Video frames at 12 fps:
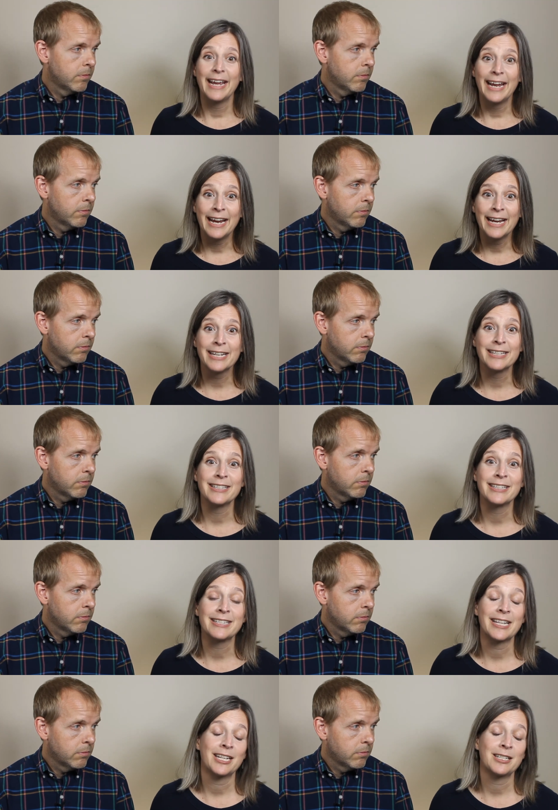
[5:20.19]
Speaker 1: And
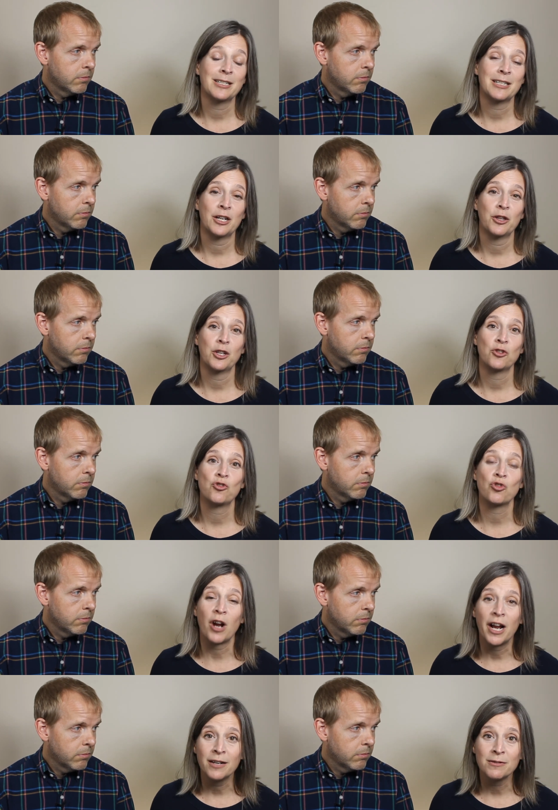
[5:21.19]
it's that desire that
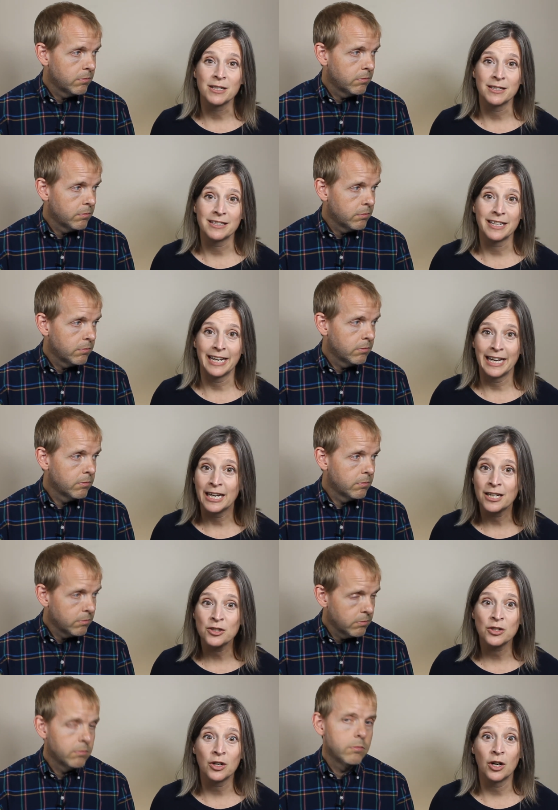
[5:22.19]
drives us to
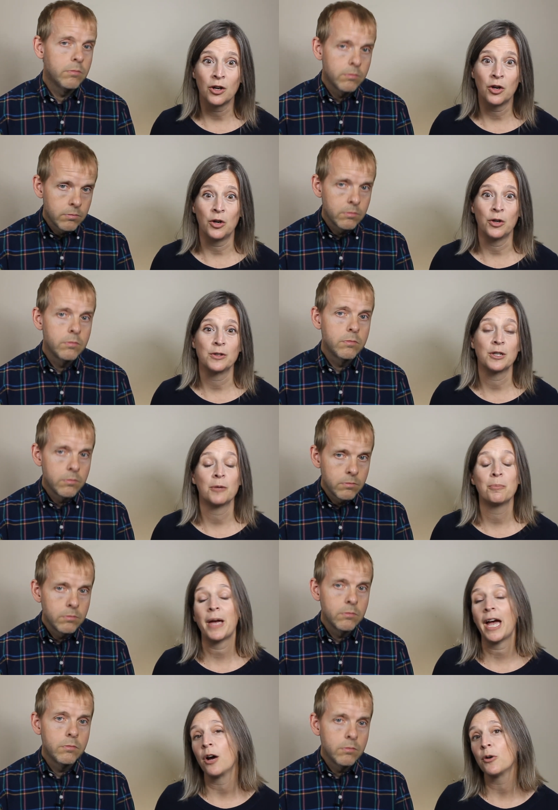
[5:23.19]
answer our call to
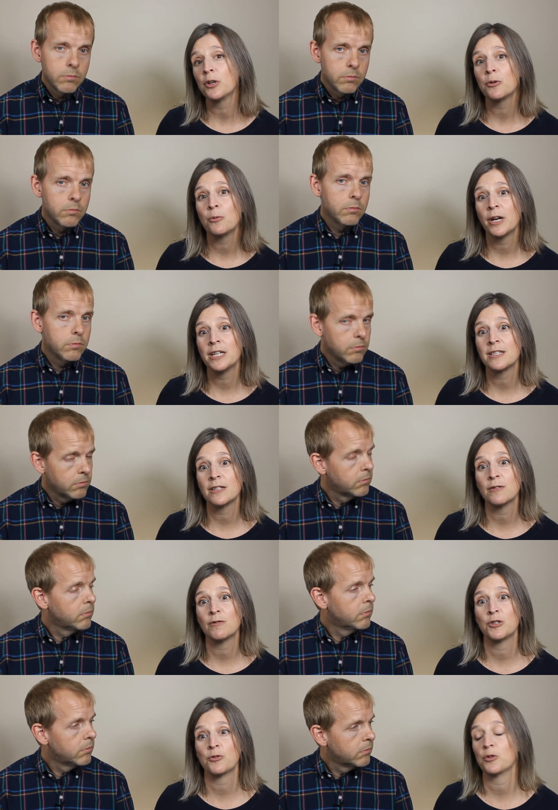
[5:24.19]
empower the wise
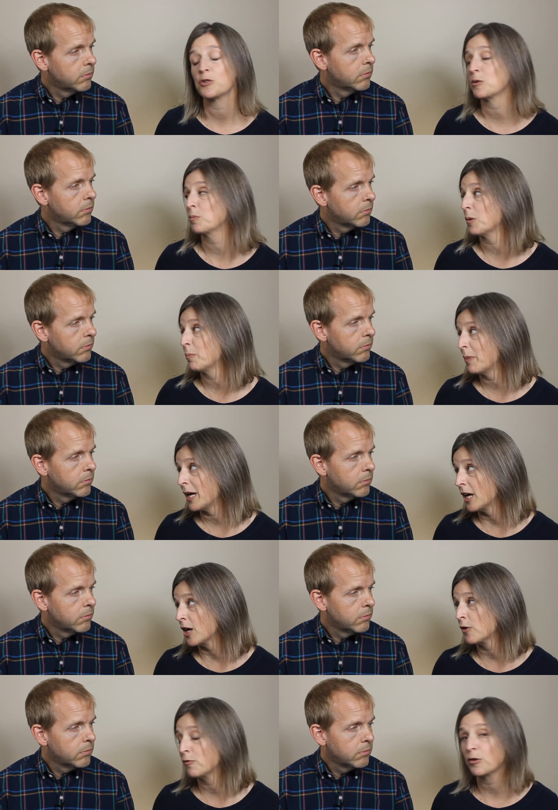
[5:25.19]
individual to
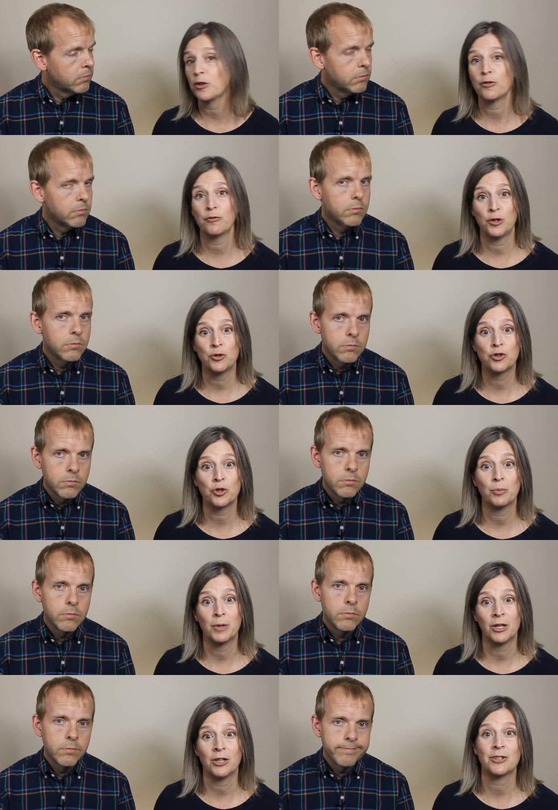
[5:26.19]
prepare for their future
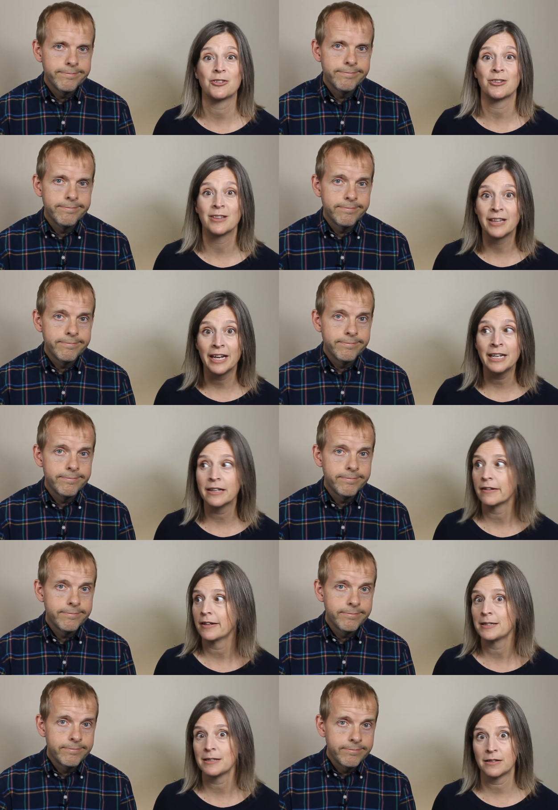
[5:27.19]
marriage like
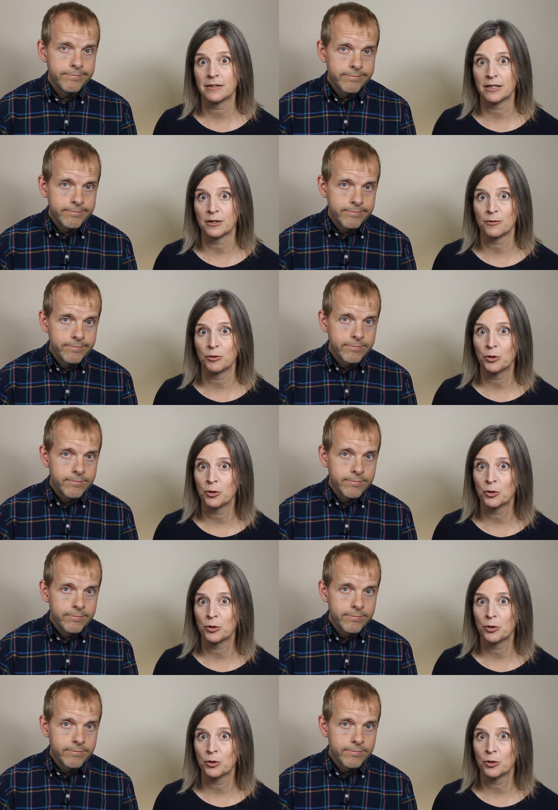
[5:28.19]
a successful